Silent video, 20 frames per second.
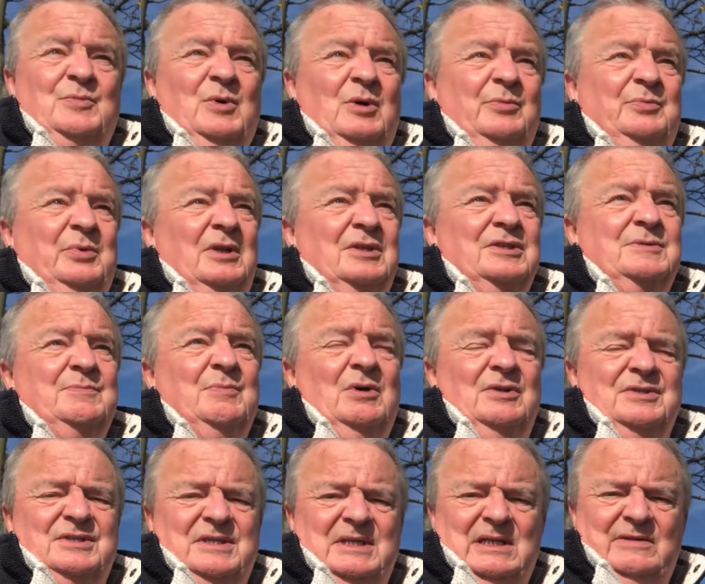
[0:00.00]
popular
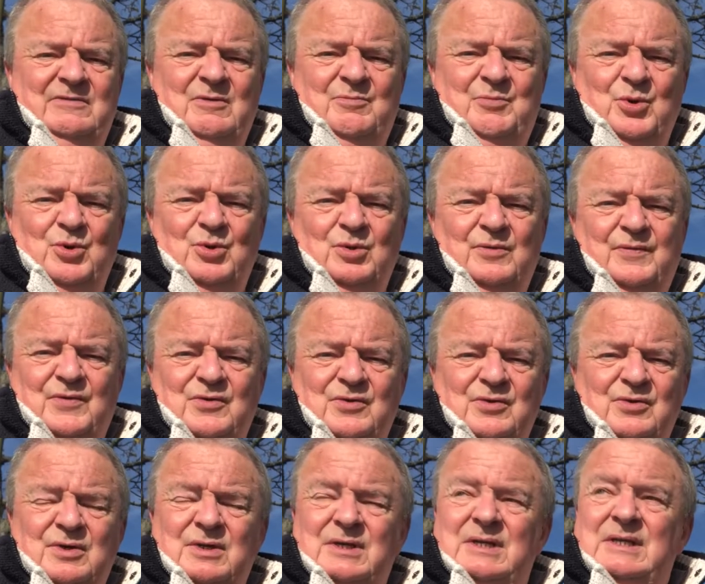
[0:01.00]
spots in Liverpool
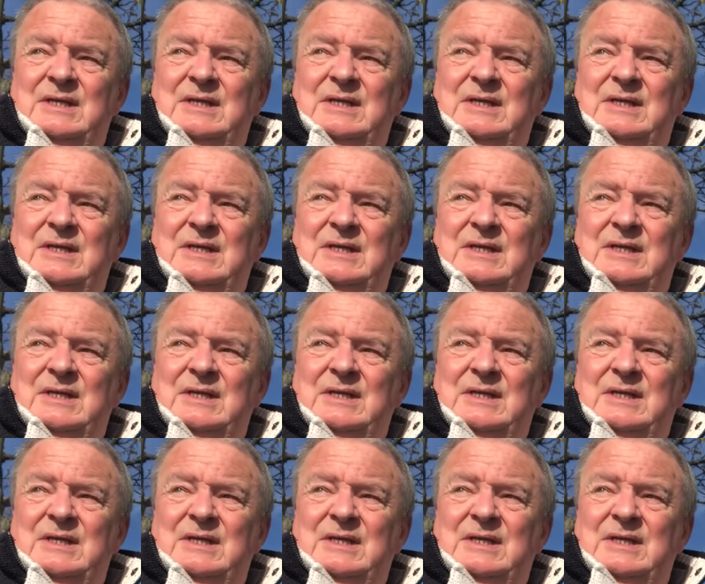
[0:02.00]
for